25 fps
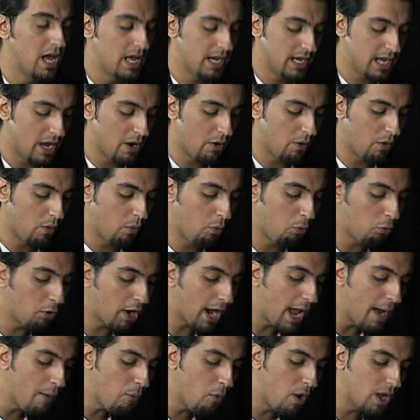Now,
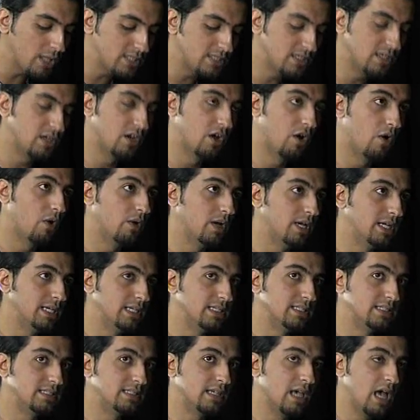what I want to know
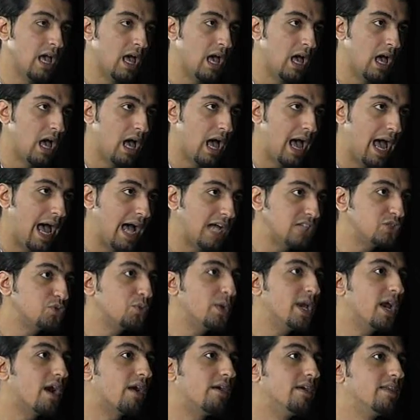is, as
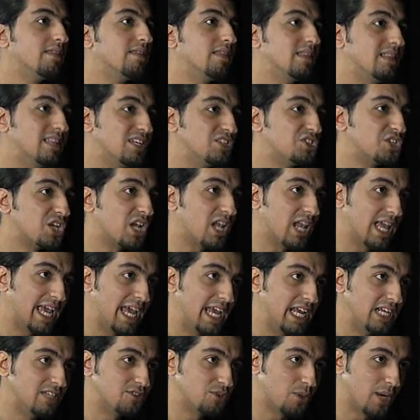we are in the digital
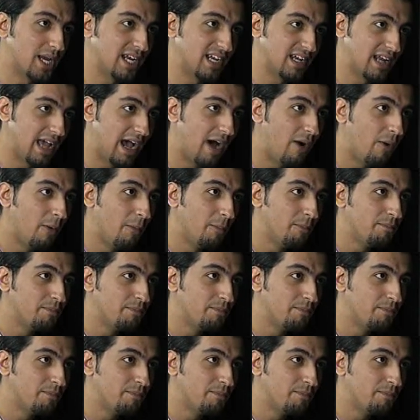age right now,